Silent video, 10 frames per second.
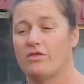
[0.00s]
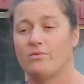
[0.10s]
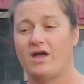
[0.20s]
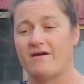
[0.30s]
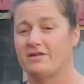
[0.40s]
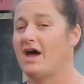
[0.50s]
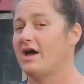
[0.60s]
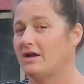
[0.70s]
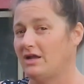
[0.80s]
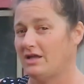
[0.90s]
We haven't
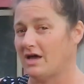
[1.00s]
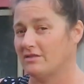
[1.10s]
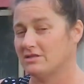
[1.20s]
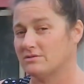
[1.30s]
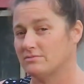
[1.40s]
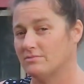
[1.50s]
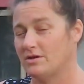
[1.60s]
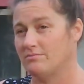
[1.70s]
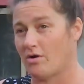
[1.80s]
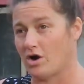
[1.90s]
had any yet this
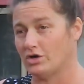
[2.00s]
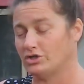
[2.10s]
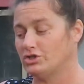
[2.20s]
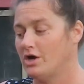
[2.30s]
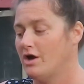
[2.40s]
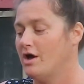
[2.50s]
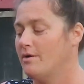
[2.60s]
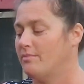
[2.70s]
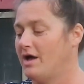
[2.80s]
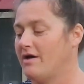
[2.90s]
in March,
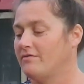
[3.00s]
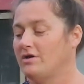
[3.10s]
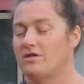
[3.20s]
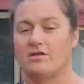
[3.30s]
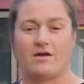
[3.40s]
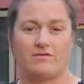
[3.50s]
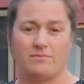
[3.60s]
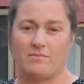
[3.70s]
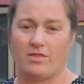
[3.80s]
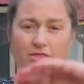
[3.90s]
but every
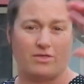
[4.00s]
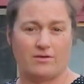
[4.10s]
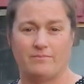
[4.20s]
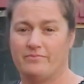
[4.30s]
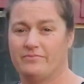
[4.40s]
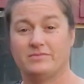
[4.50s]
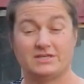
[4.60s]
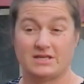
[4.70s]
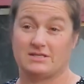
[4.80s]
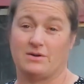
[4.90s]
month
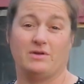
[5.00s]
since then.